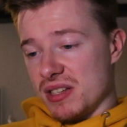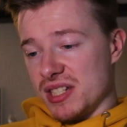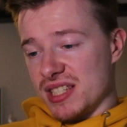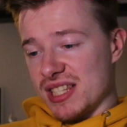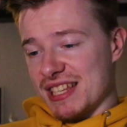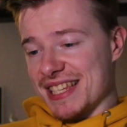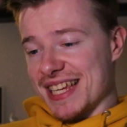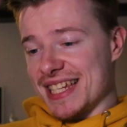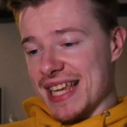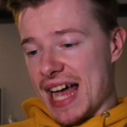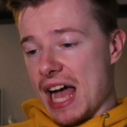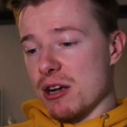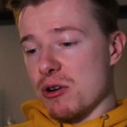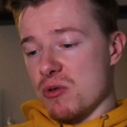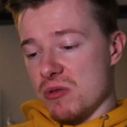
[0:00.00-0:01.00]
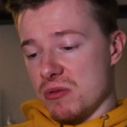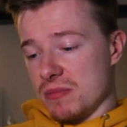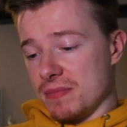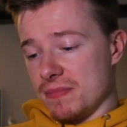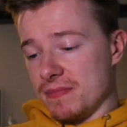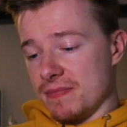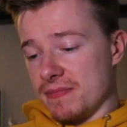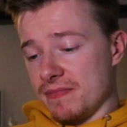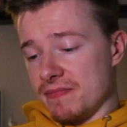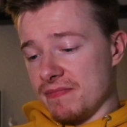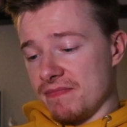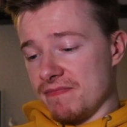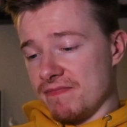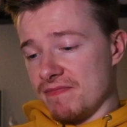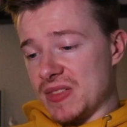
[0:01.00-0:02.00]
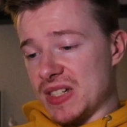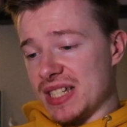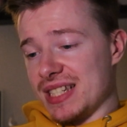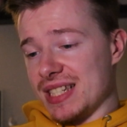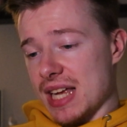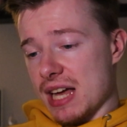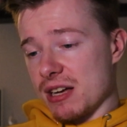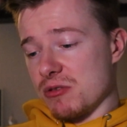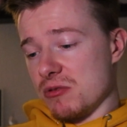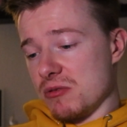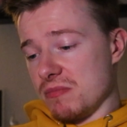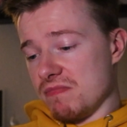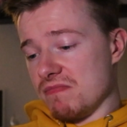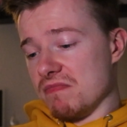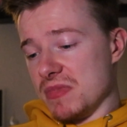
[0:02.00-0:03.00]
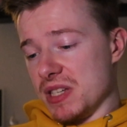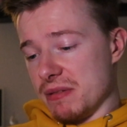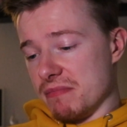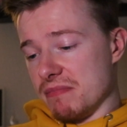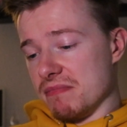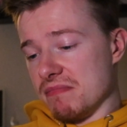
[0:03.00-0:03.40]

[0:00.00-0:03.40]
Does that say taco? Taco. Yep.